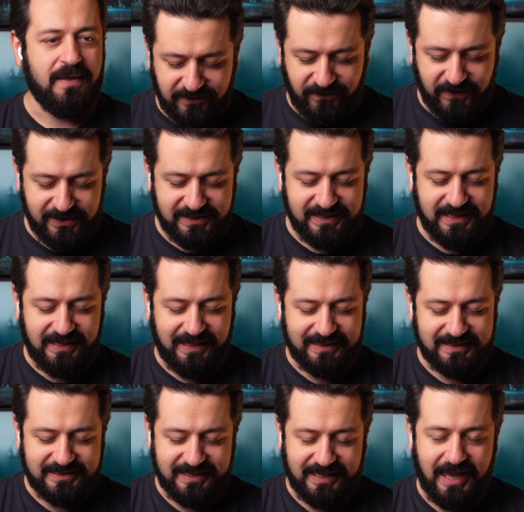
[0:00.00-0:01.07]
And first thing
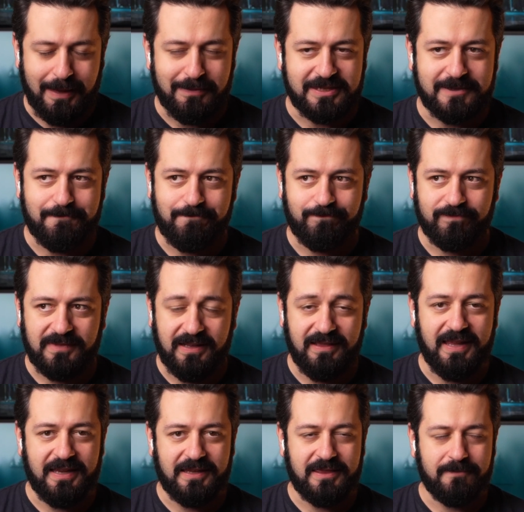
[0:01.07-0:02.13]
is the game's
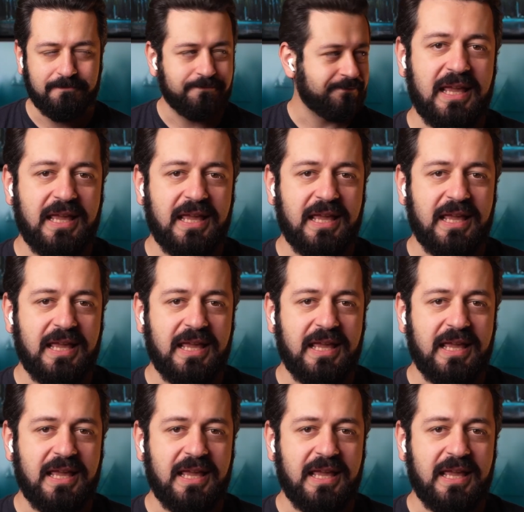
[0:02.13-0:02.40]
length.